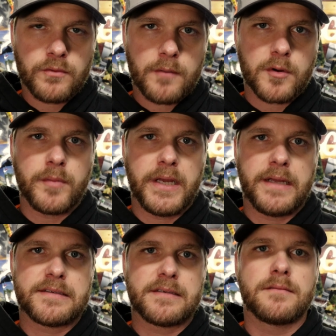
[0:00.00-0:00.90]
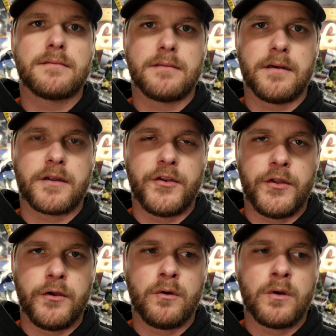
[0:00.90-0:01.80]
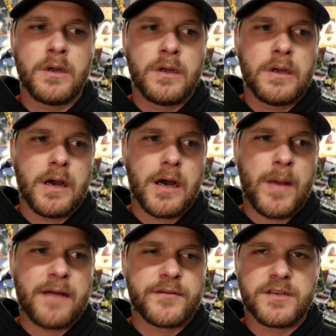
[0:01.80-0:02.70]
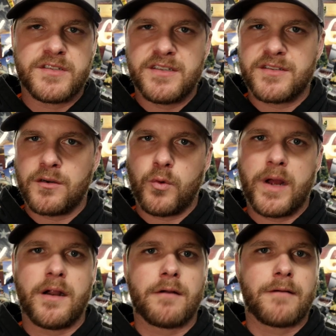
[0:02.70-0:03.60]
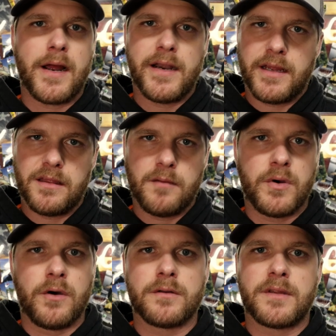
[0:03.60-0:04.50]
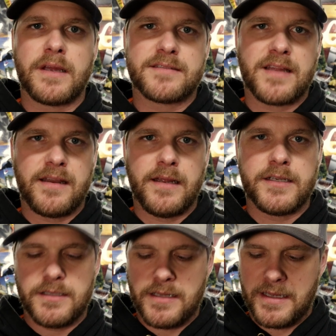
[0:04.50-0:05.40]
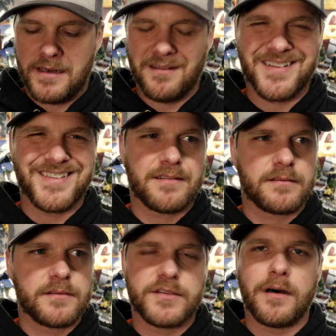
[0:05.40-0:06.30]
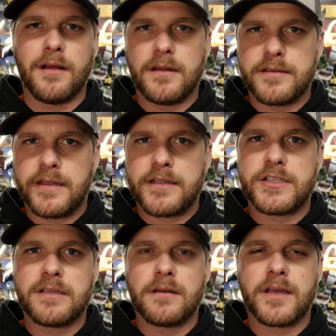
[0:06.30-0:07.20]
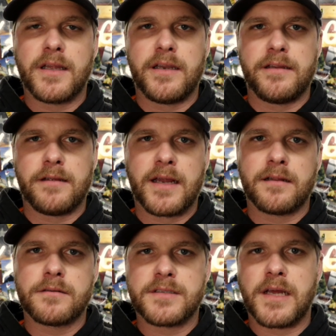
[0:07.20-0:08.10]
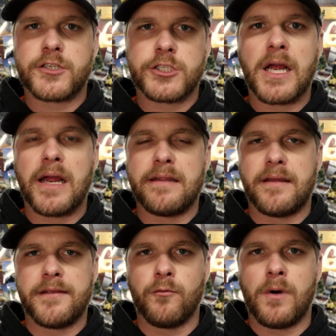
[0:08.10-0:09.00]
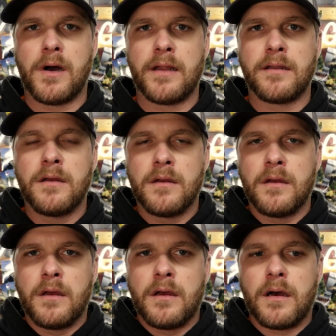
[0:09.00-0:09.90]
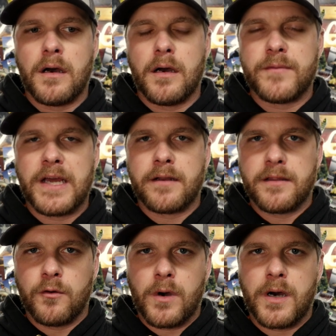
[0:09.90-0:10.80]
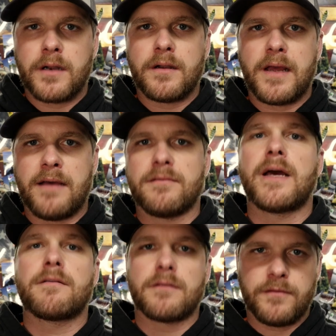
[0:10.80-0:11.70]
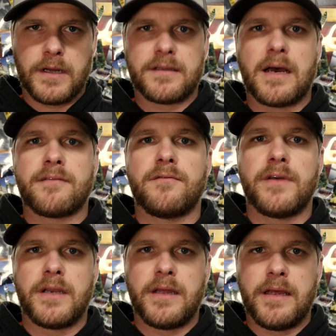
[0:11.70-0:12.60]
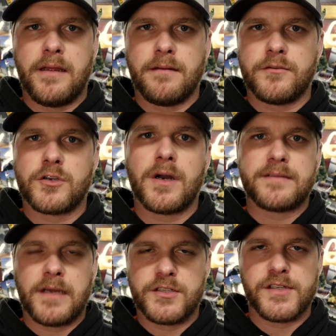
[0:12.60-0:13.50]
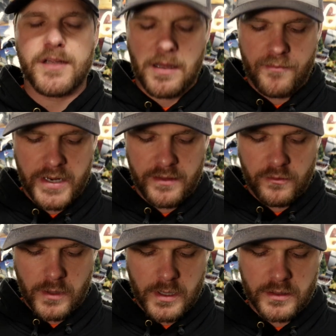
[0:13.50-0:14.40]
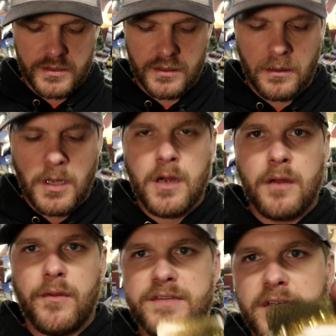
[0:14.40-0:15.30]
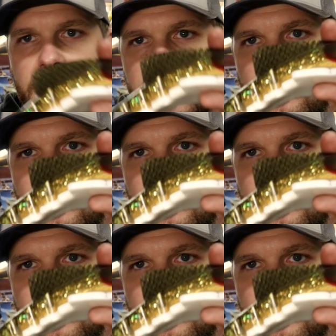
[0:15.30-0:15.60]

rubber baits look new. Um, after a season of wear, riding in the boat, things of that nature, they get a little dull and dingy looking and you kind of lose that shine that you want um, down in the water to have light reflect off of it and draw attention to that bait in the water. So this here is a